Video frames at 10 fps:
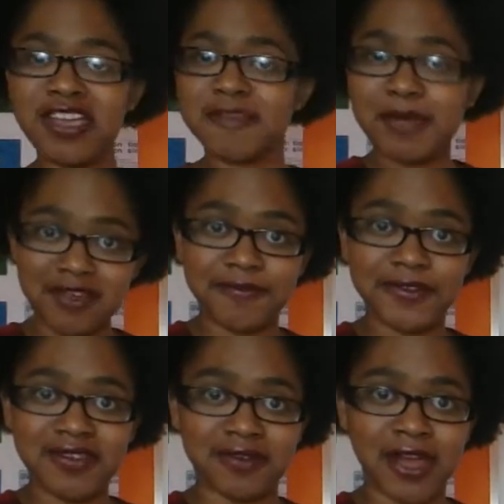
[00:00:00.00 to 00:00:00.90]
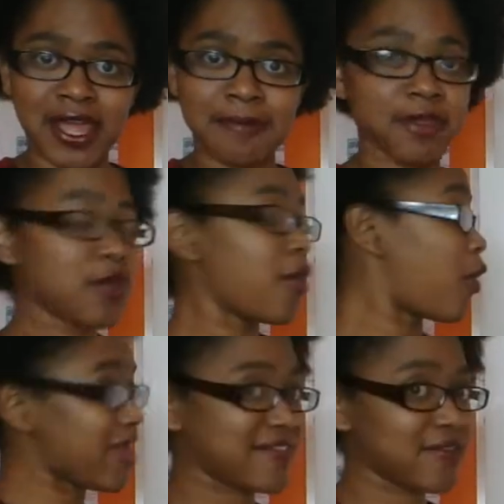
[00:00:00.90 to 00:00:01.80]
It's a bit confusing, right? Or
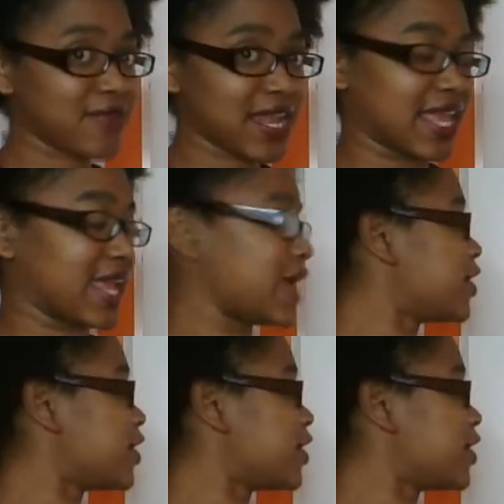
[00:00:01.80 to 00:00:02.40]
is it really?